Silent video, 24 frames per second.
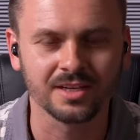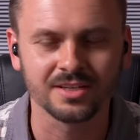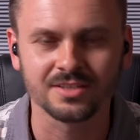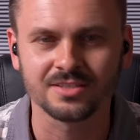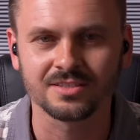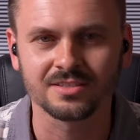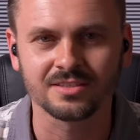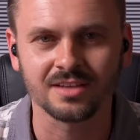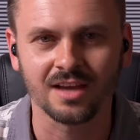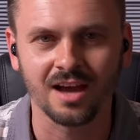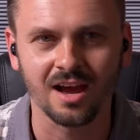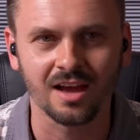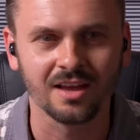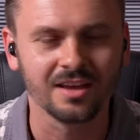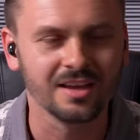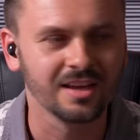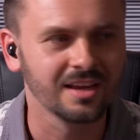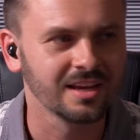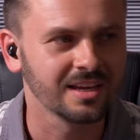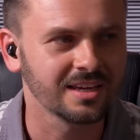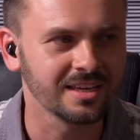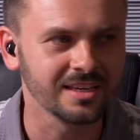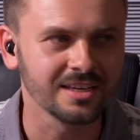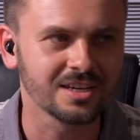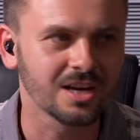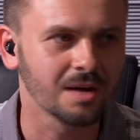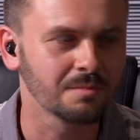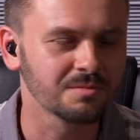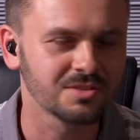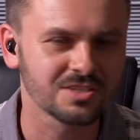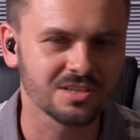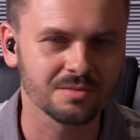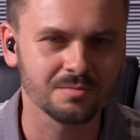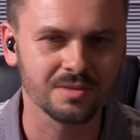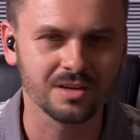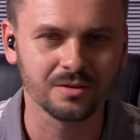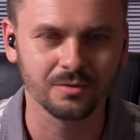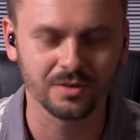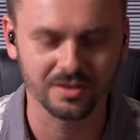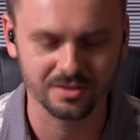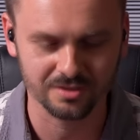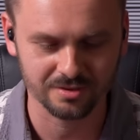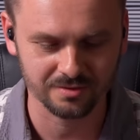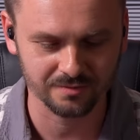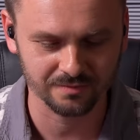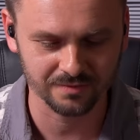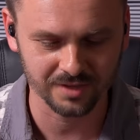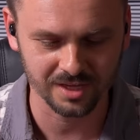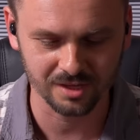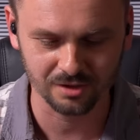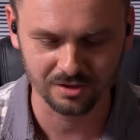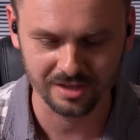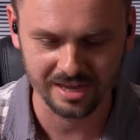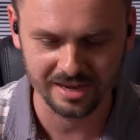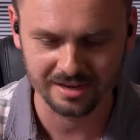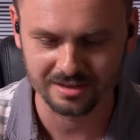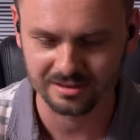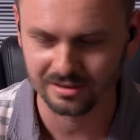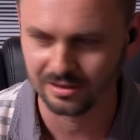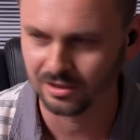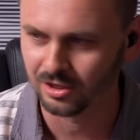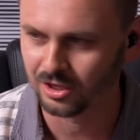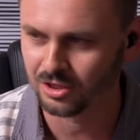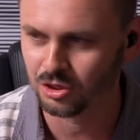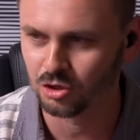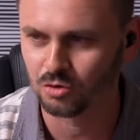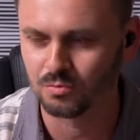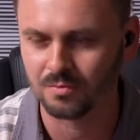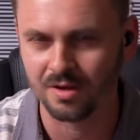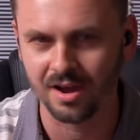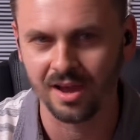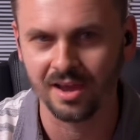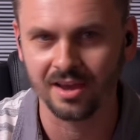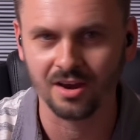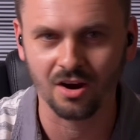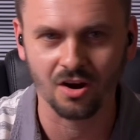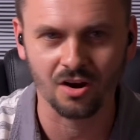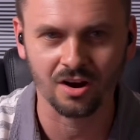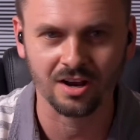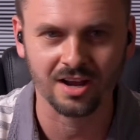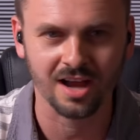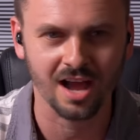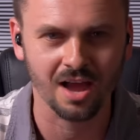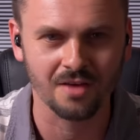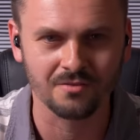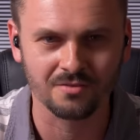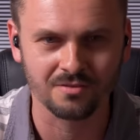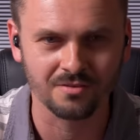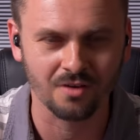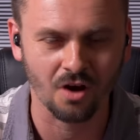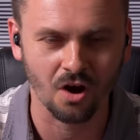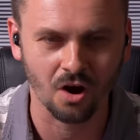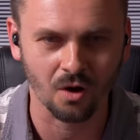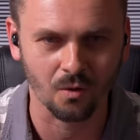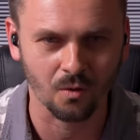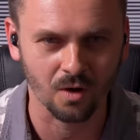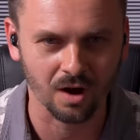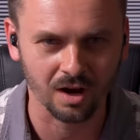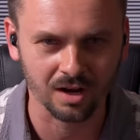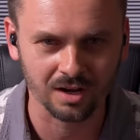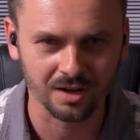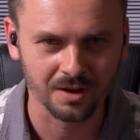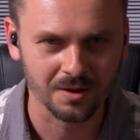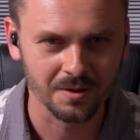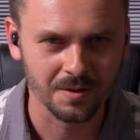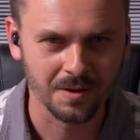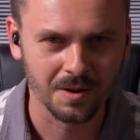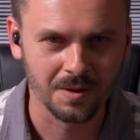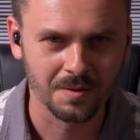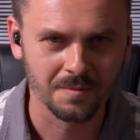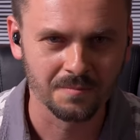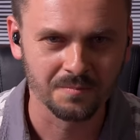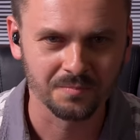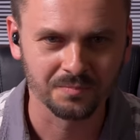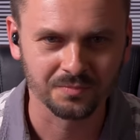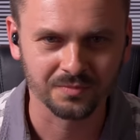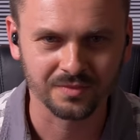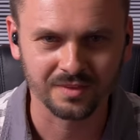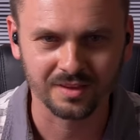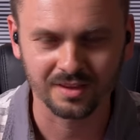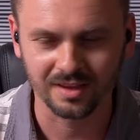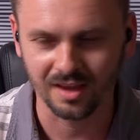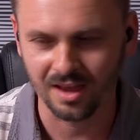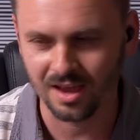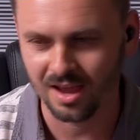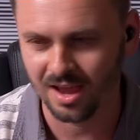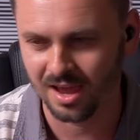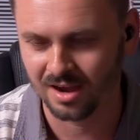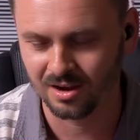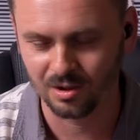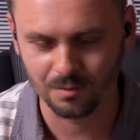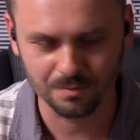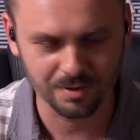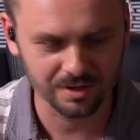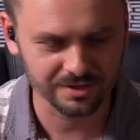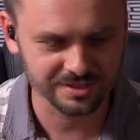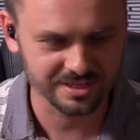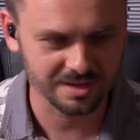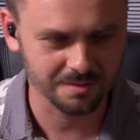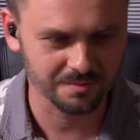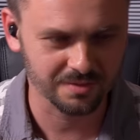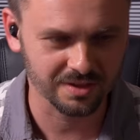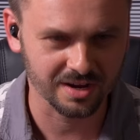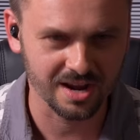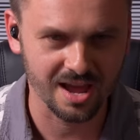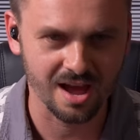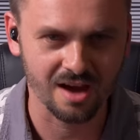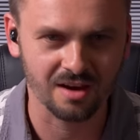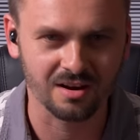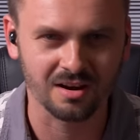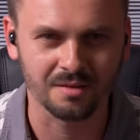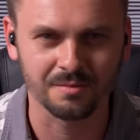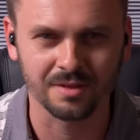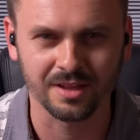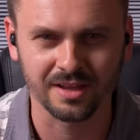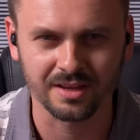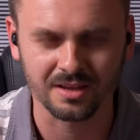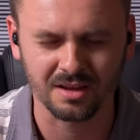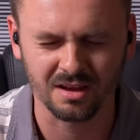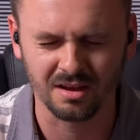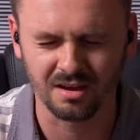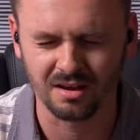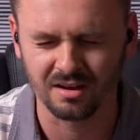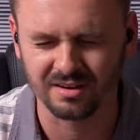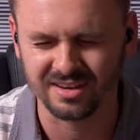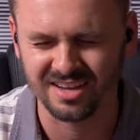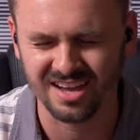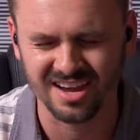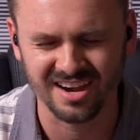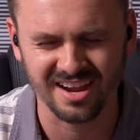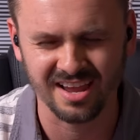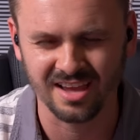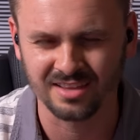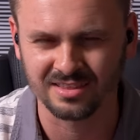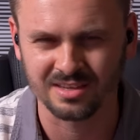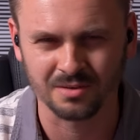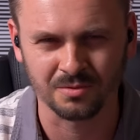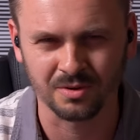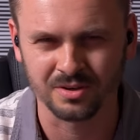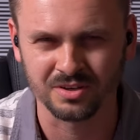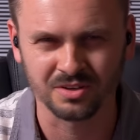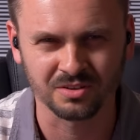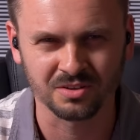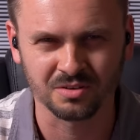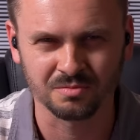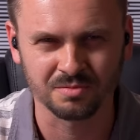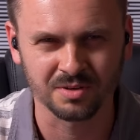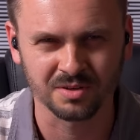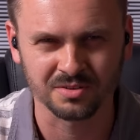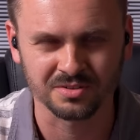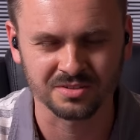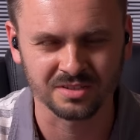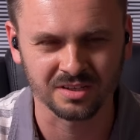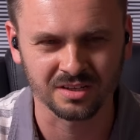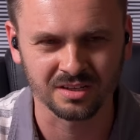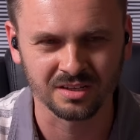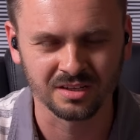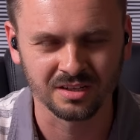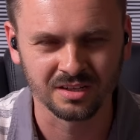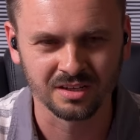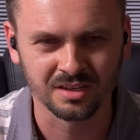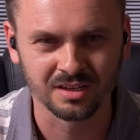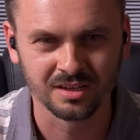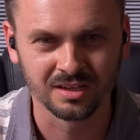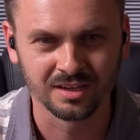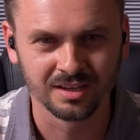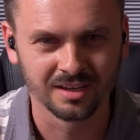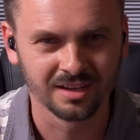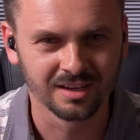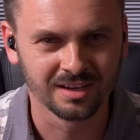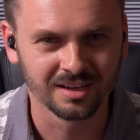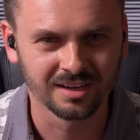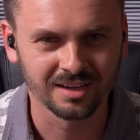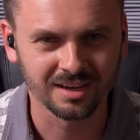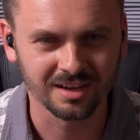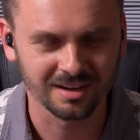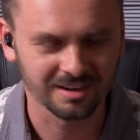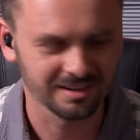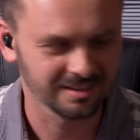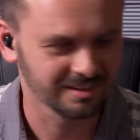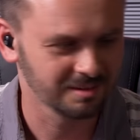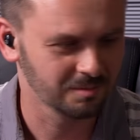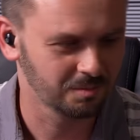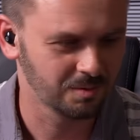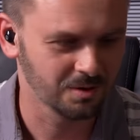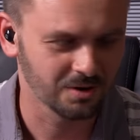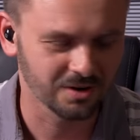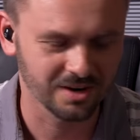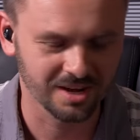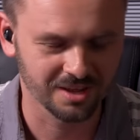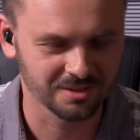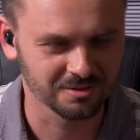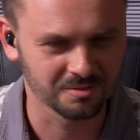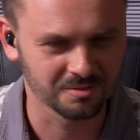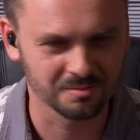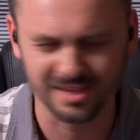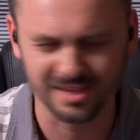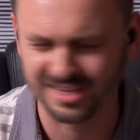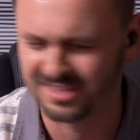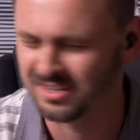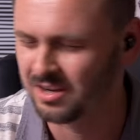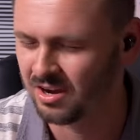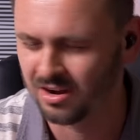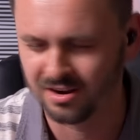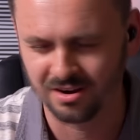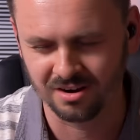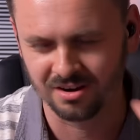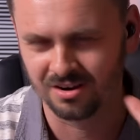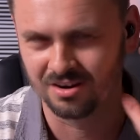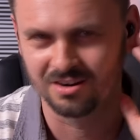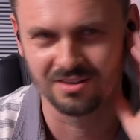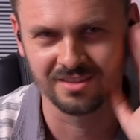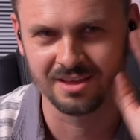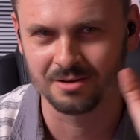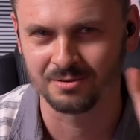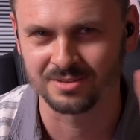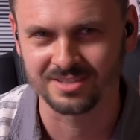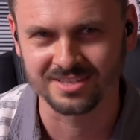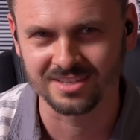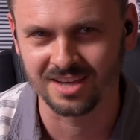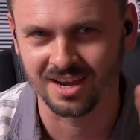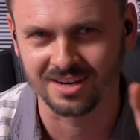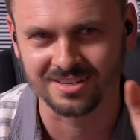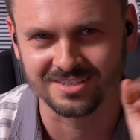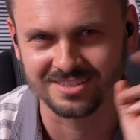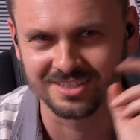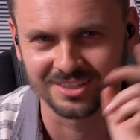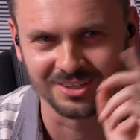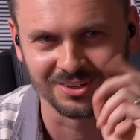because uh, he comes to me with he'll like look through my archive of artwork, and he'll pull something out, and I'll be like, "Oh God, I hate that one. No, don't post it." and he'll pull another one. Like, no, no, no, no, that one sucks